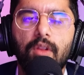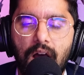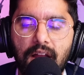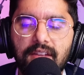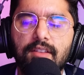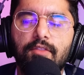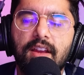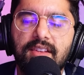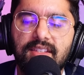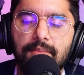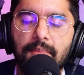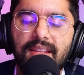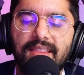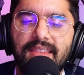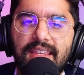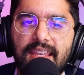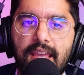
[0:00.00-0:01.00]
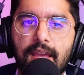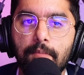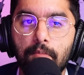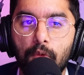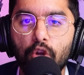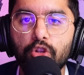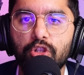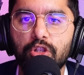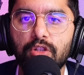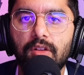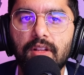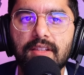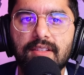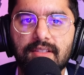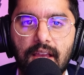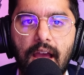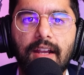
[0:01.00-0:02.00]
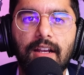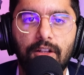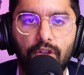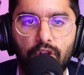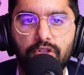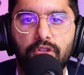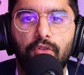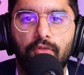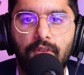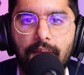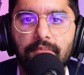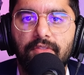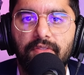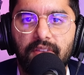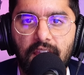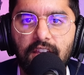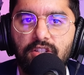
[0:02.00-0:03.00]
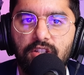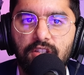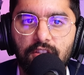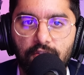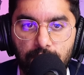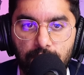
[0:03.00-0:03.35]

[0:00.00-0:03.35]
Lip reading: underestimate the emotional and psychological ramifications of